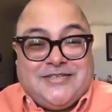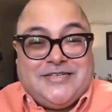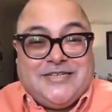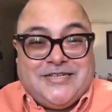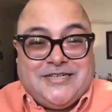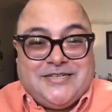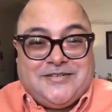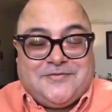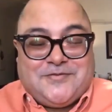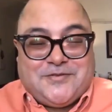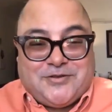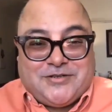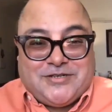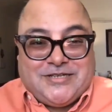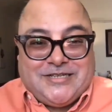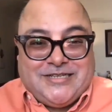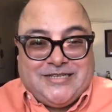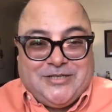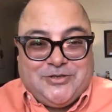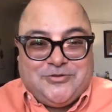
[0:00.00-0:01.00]
is a need for
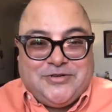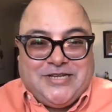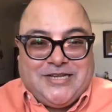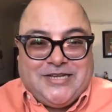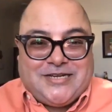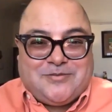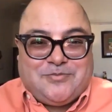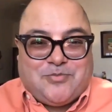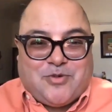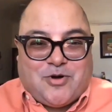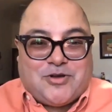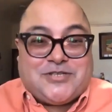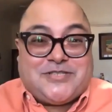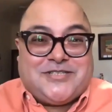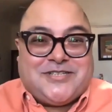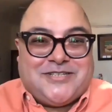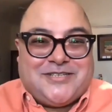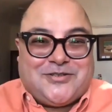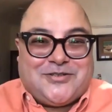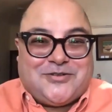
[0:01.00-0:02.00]
unique
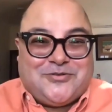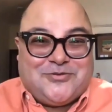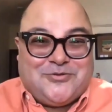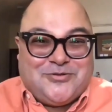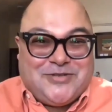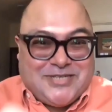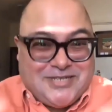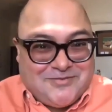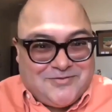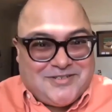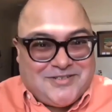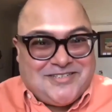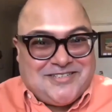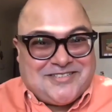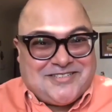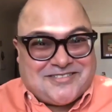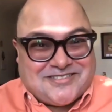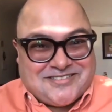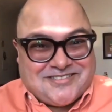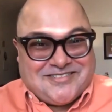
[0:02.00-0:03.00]
boxes to do delivery
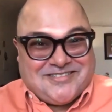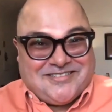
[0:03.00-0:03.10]
in.